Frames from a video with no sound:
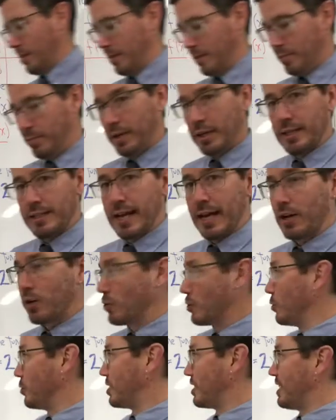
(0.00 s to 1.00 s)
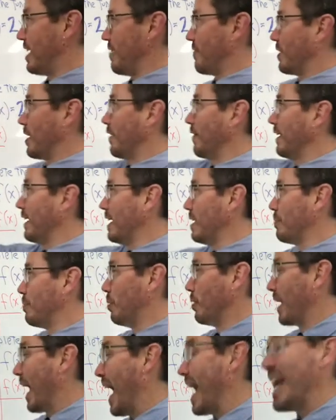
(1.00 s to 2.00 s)
Because I go to 7 on the
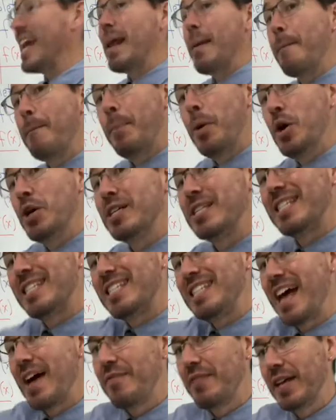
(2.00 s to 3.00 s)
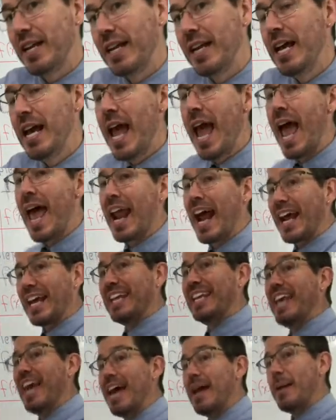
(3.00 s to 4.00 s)
input, I input 7 and I
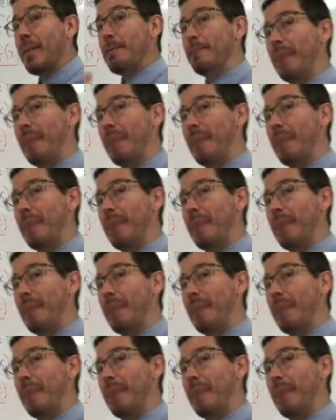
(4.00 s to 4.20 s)
get